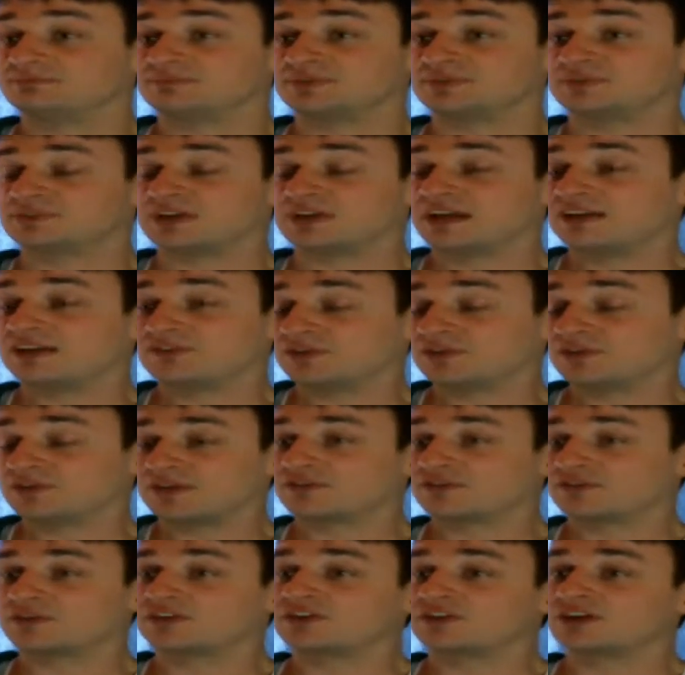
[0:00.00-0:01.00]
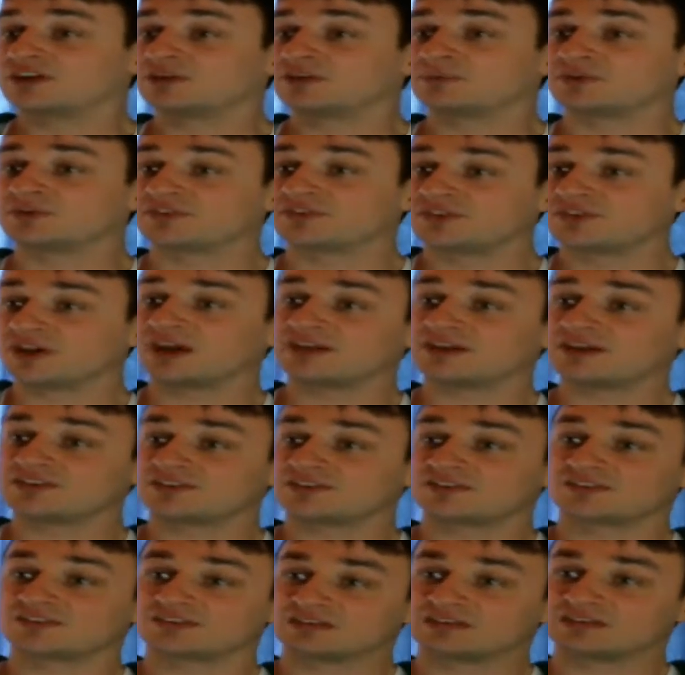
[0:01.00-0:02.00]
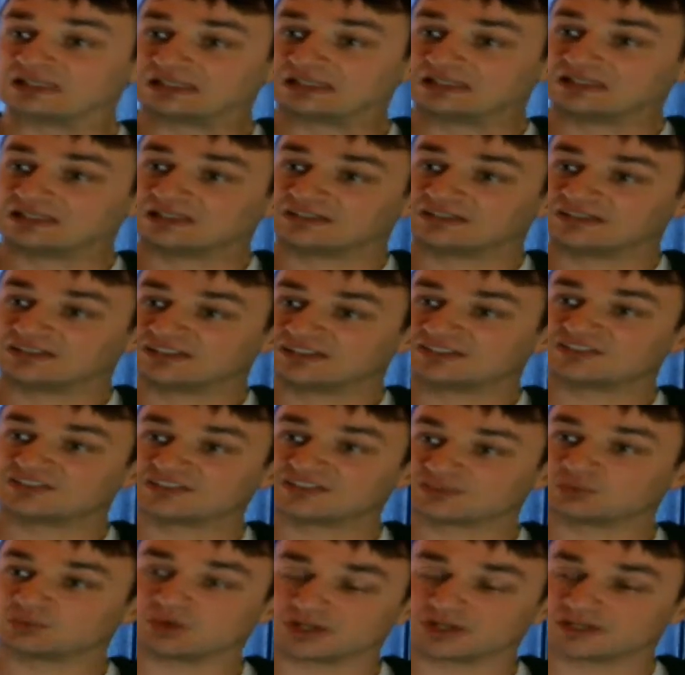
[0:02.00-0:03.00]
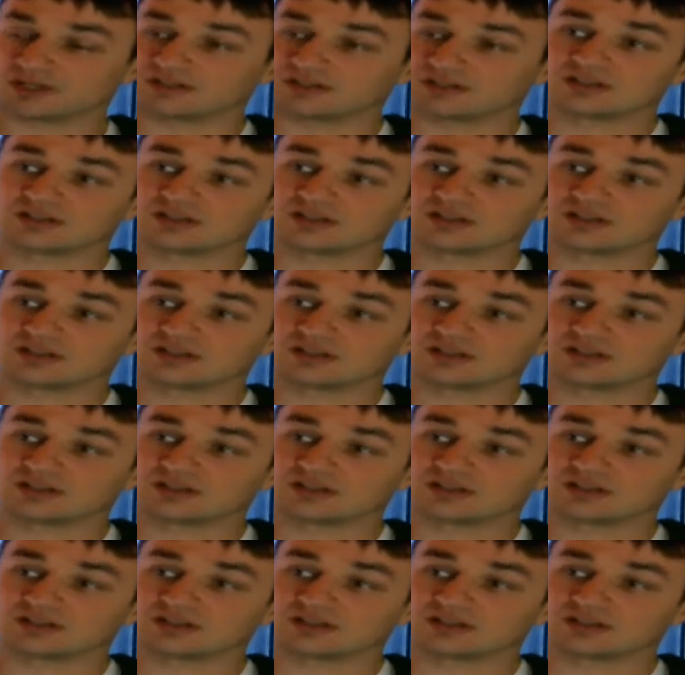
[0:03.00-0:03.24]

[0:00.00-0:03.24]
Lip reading: I didn't really have a criteria per se. This is what